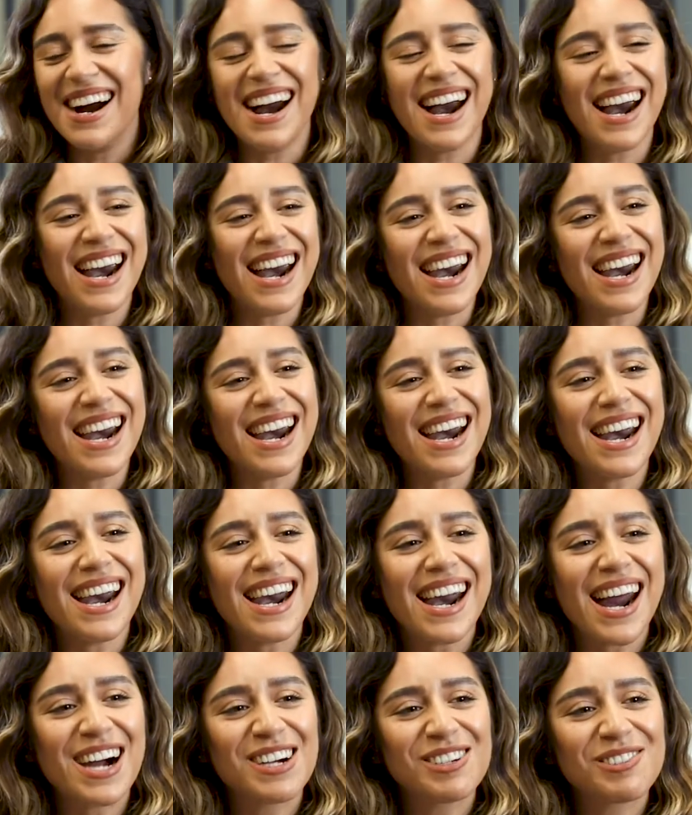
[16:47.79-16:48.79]

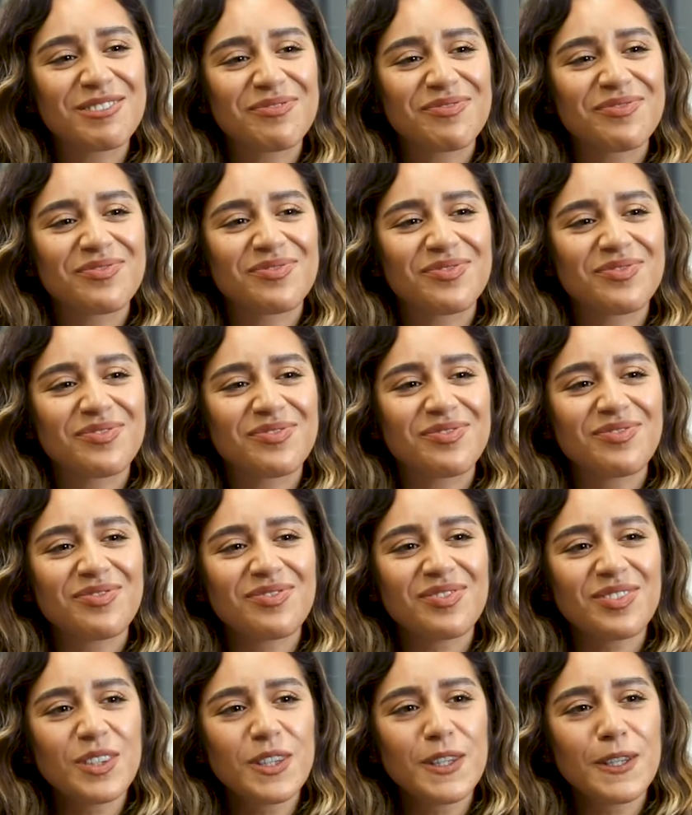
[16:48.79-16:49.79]
And they are
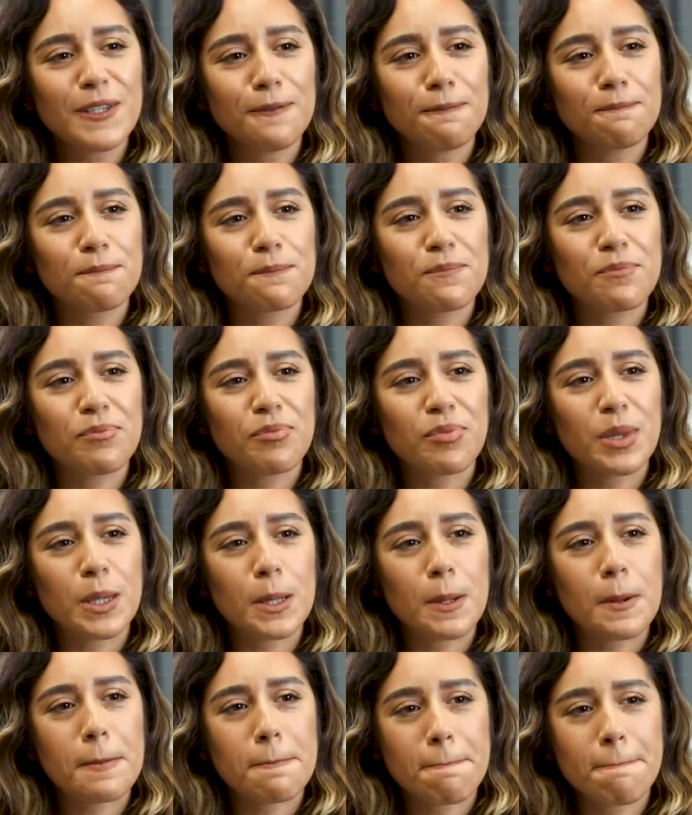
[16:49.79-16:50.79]
not songs that you've
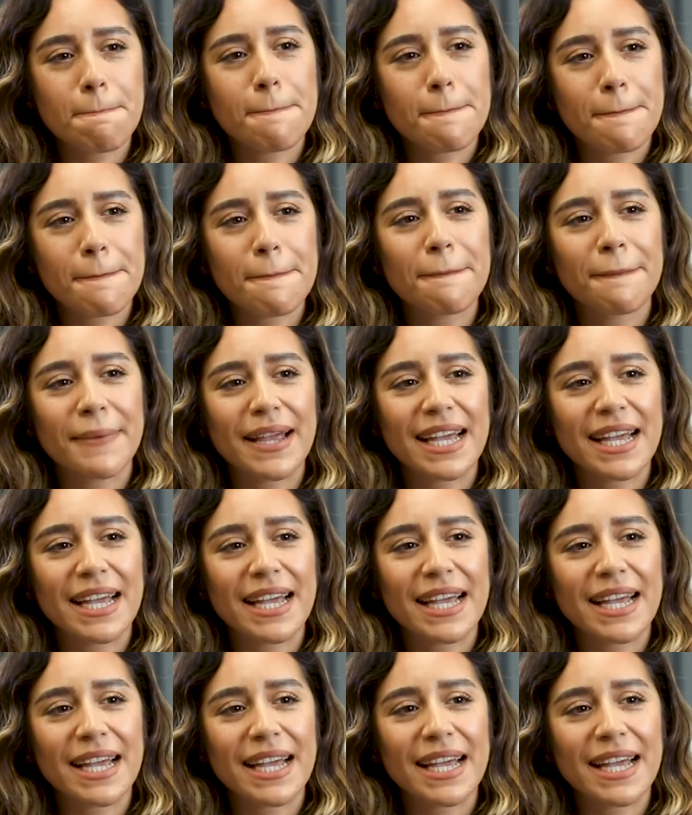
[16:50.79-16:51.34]
written, I hope.